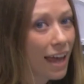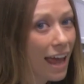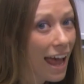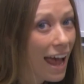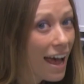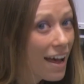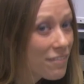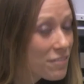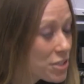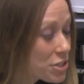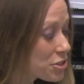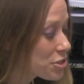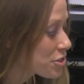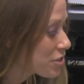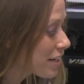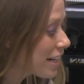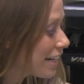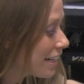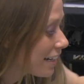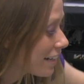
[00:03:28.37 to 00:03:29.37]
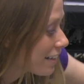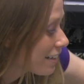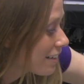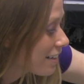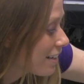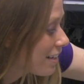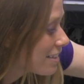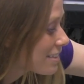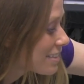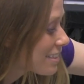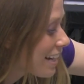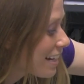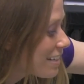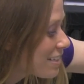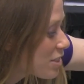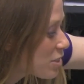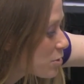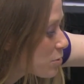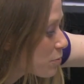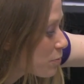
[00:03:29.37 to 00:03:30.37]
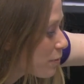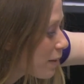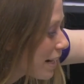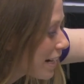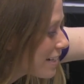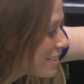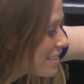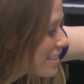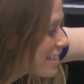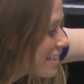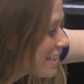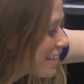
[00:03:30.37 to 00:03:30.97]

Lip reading: After training, scientists raise the